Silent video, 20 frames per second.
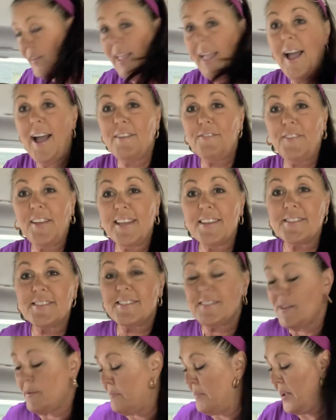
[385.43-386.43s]
I found
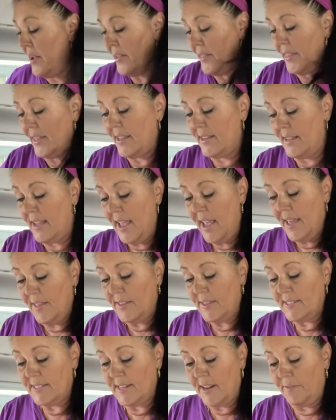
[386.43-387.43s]
some of it.
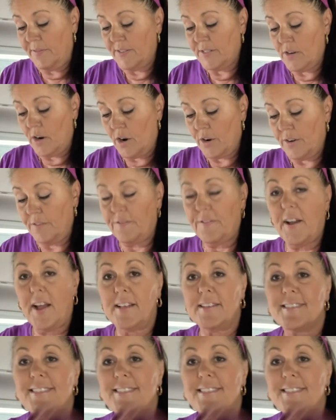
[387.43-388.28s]
This stuff is hard to find.